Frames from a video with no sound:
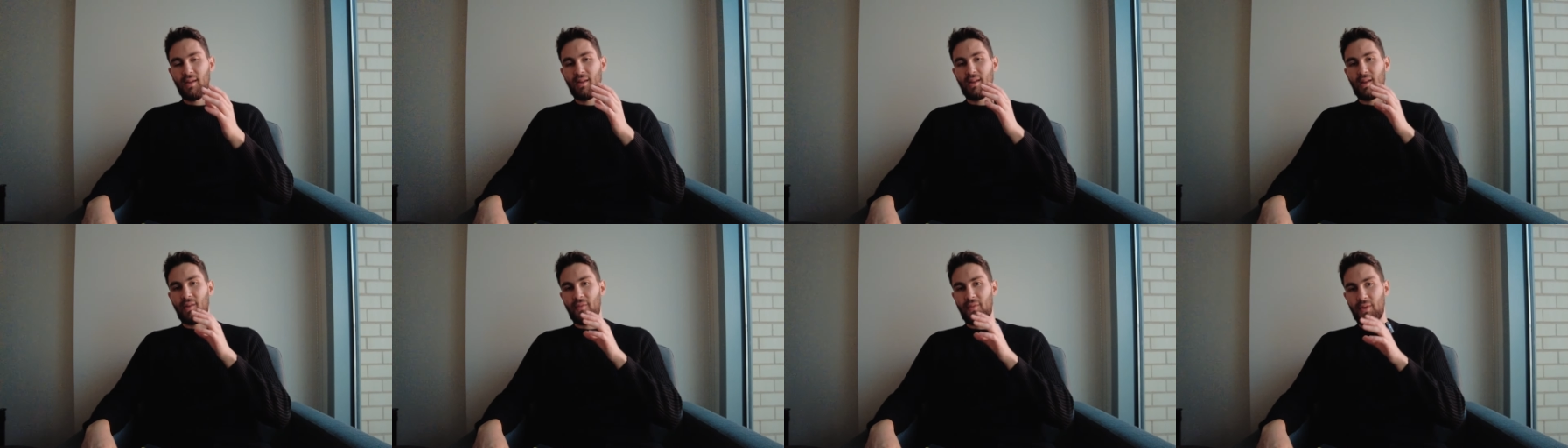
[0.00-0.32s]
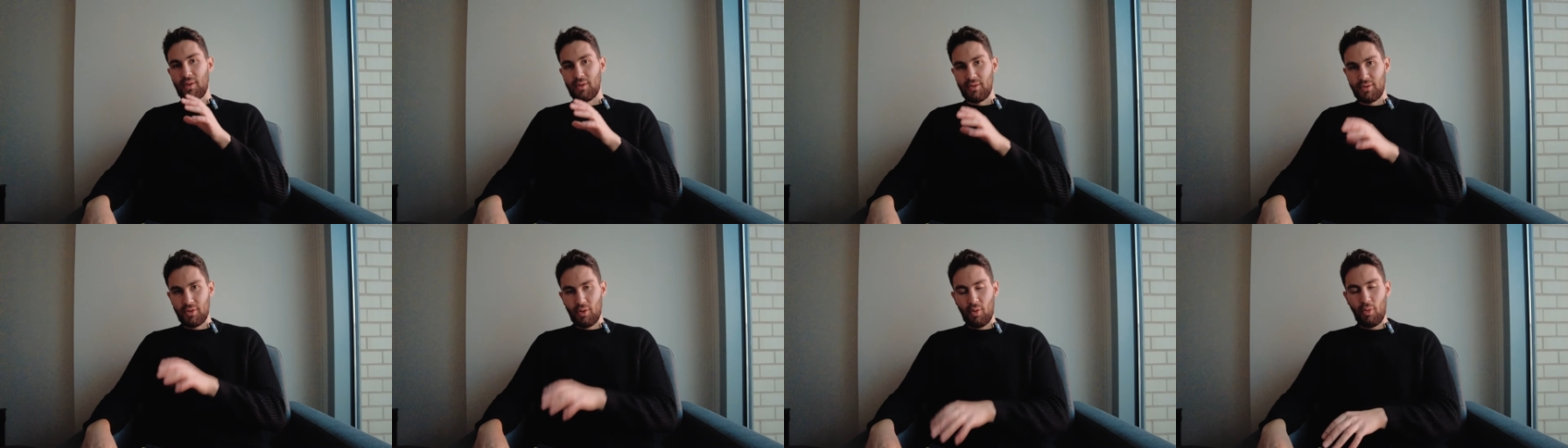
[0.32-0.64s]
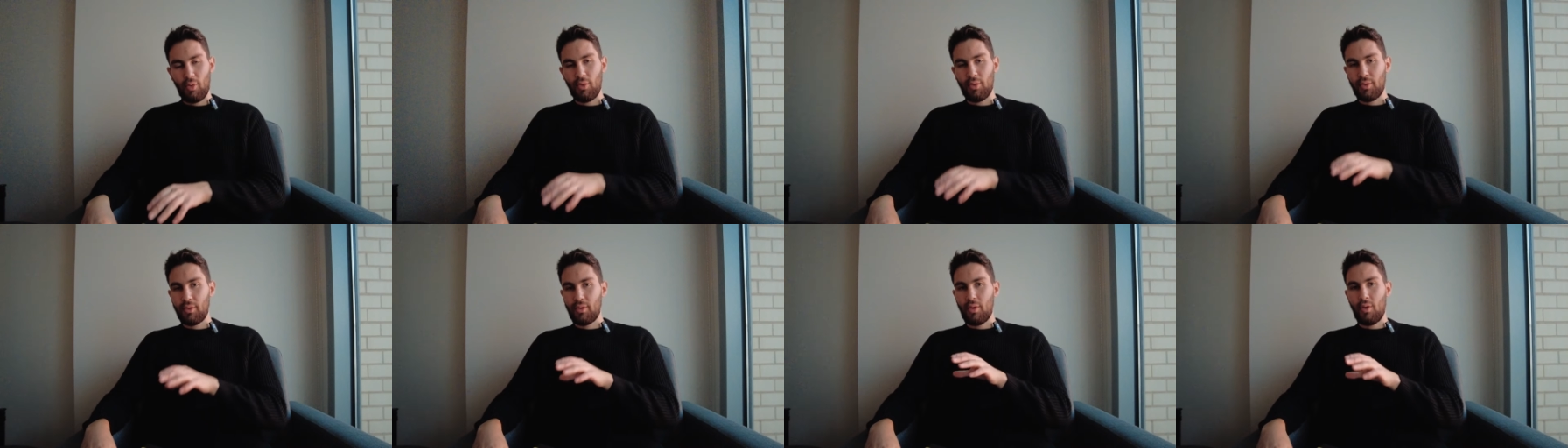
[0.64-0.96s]
if you
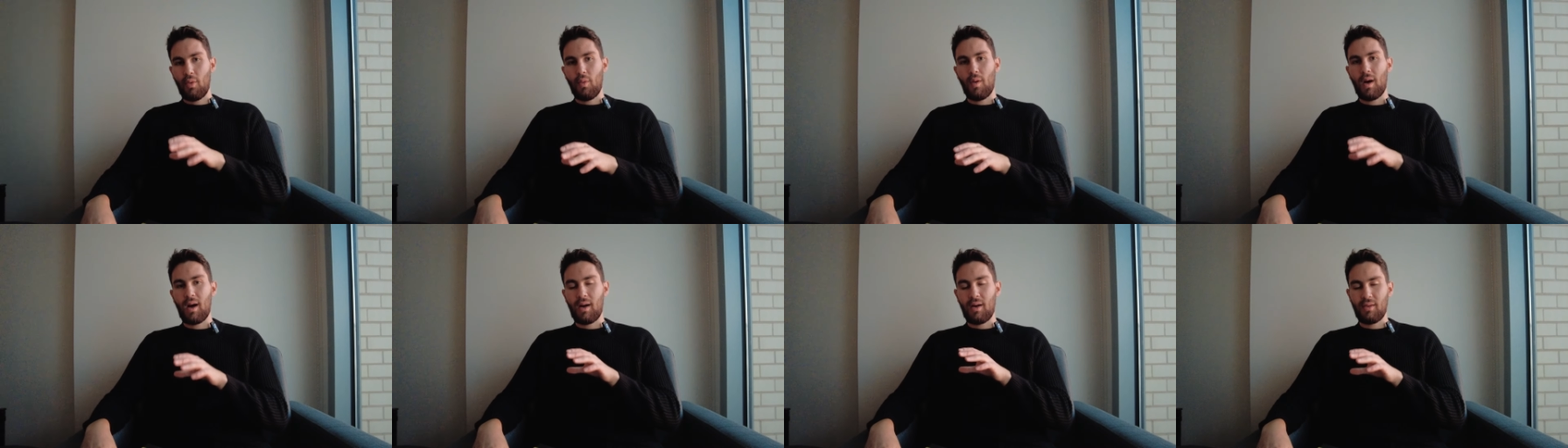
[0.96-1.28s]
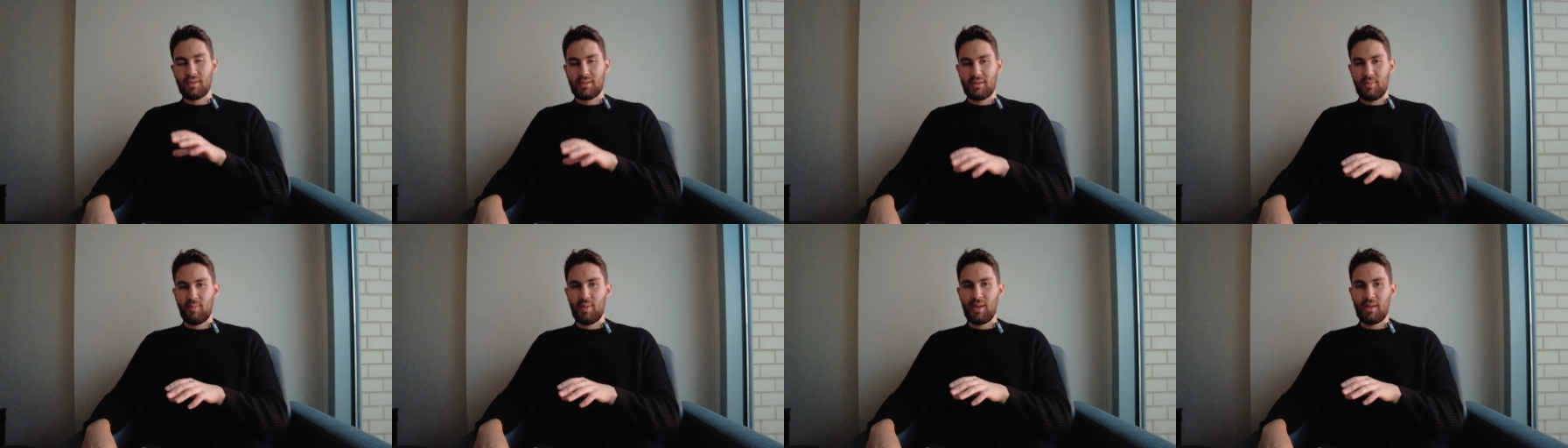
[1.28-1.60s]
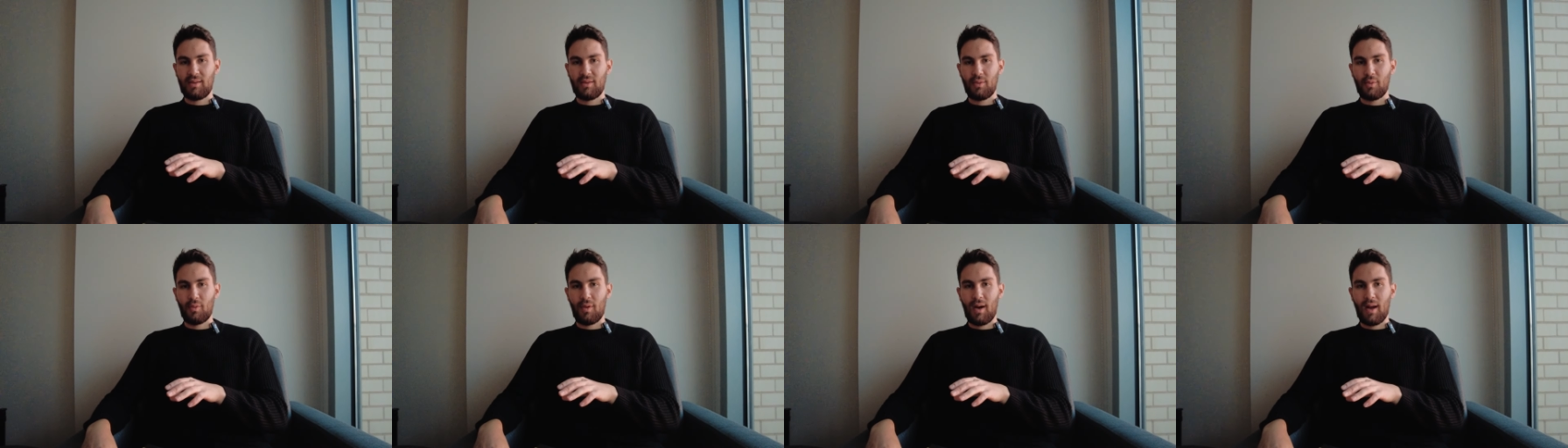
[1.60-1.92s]
don't know how to
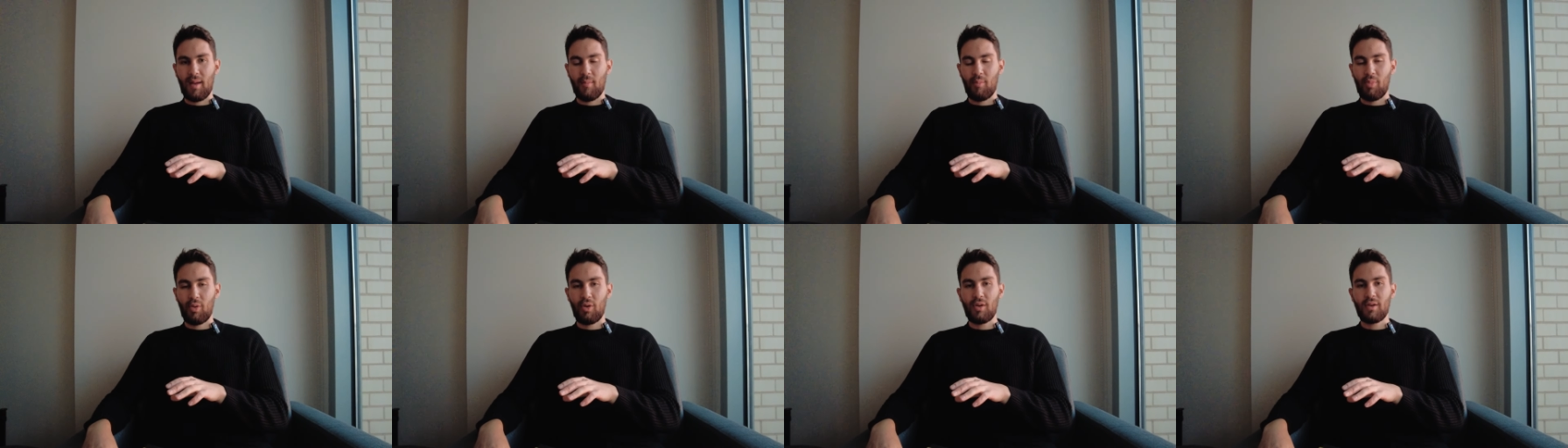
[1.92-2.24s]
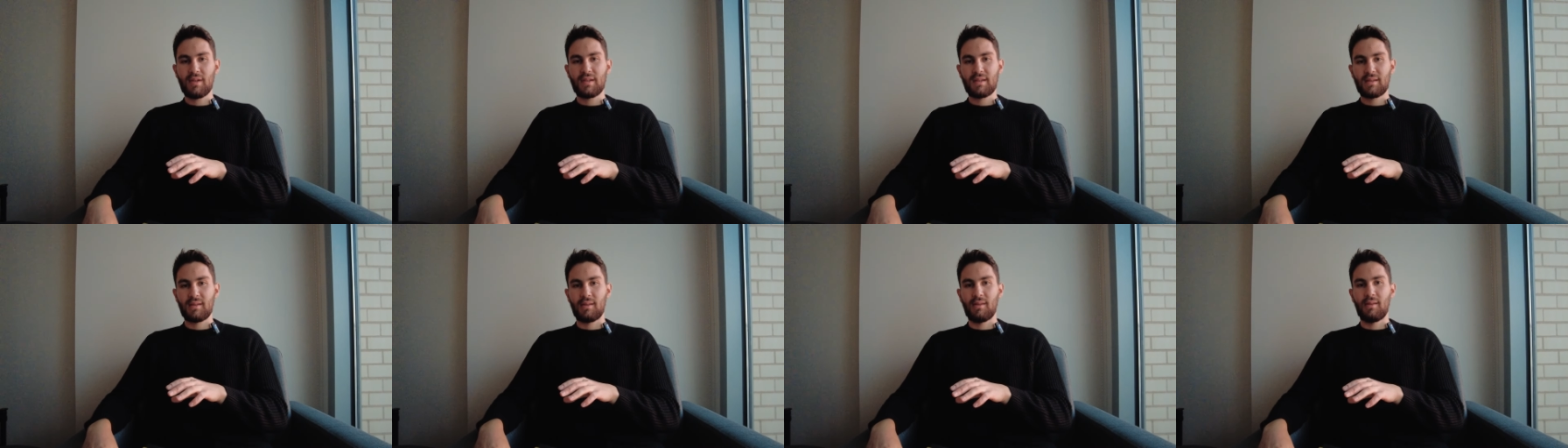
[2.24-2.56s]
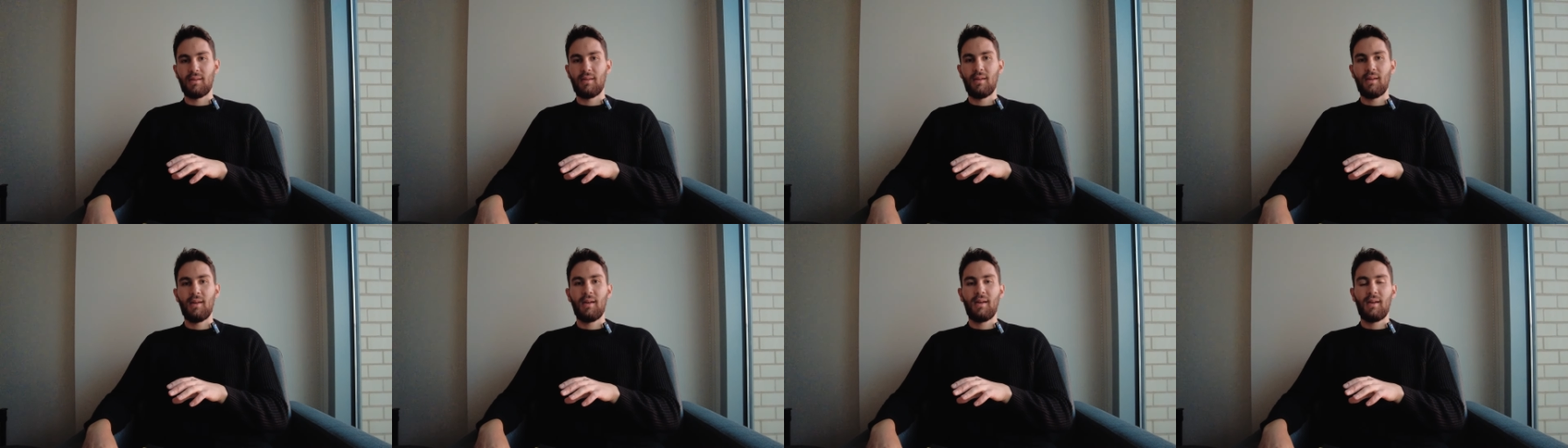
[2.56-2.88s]
pick the right person,